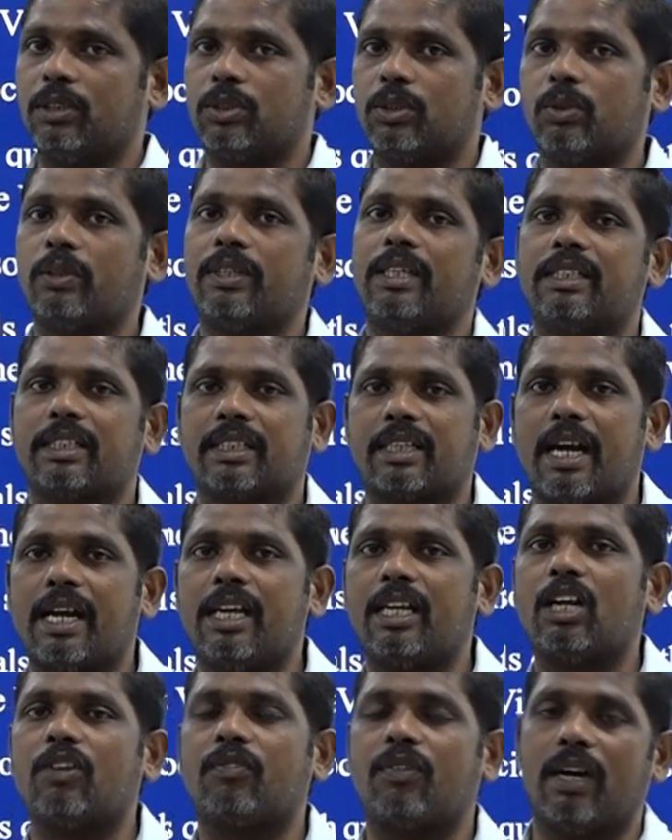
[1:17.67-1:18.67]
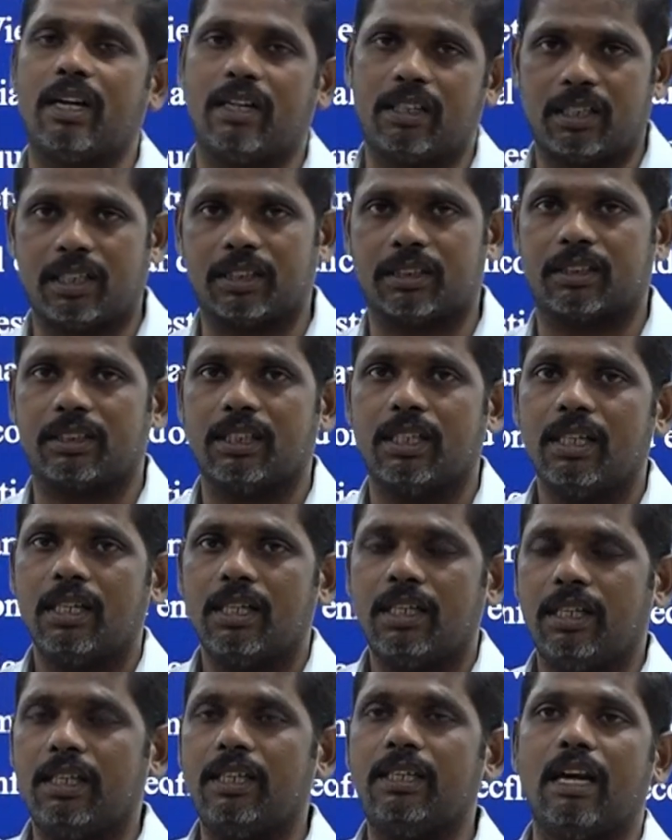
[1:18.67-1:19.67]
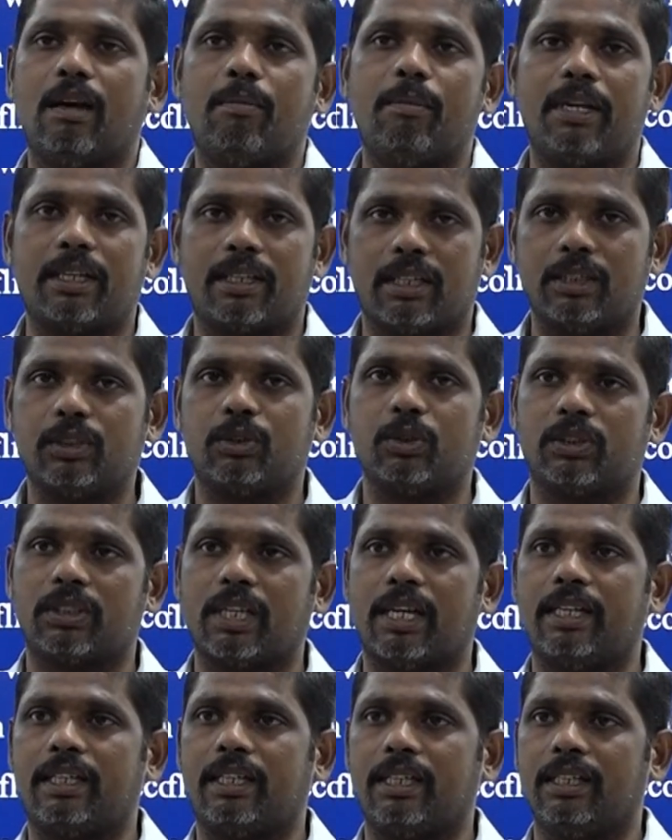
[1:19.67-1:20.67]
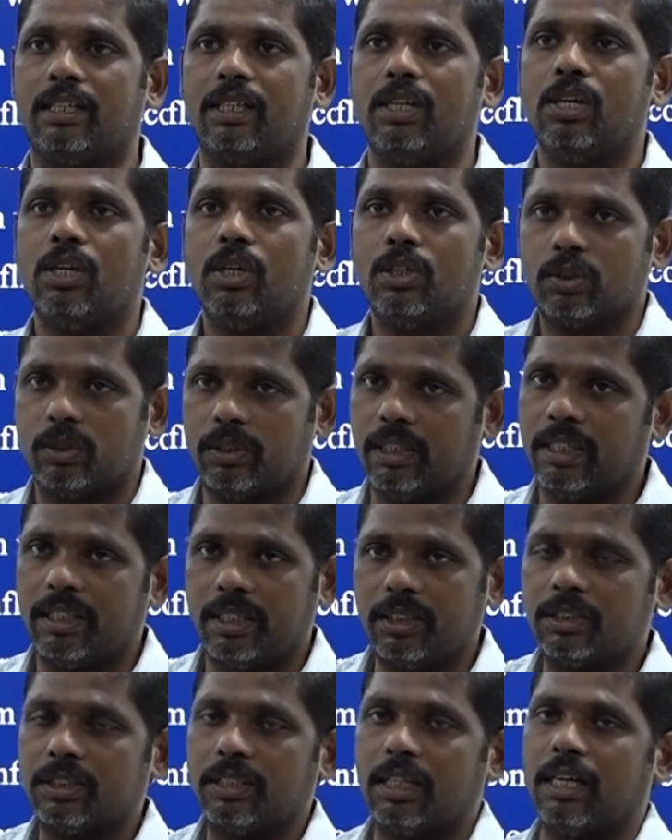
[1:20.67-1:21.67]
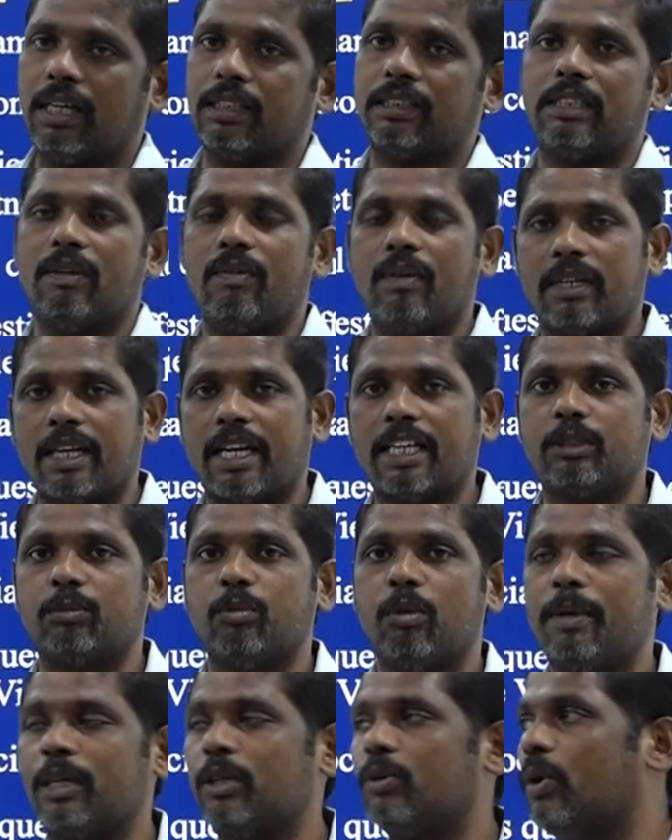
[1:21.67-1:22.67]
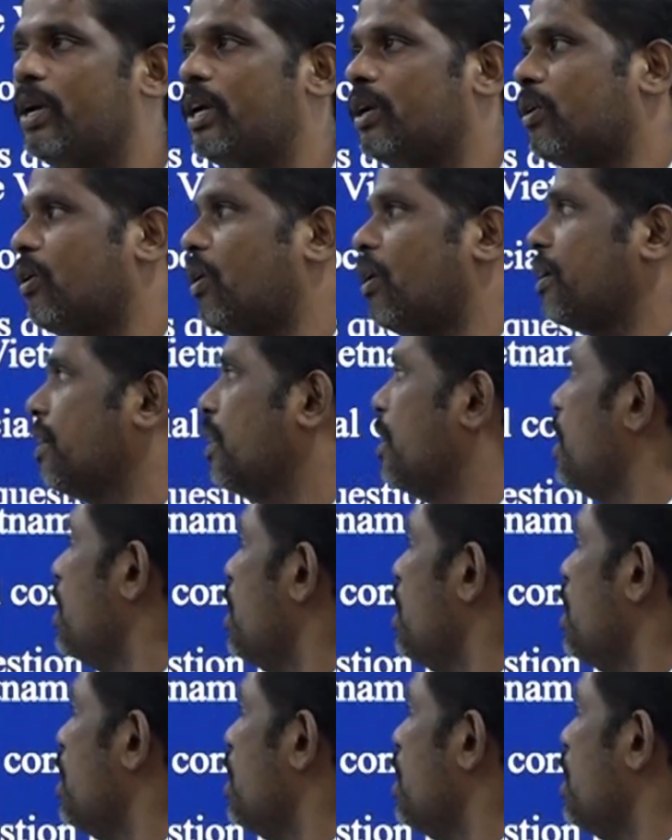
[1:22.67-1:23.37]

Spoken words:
So there is a kind of unrest in American society. So there is a civil rights movement going on.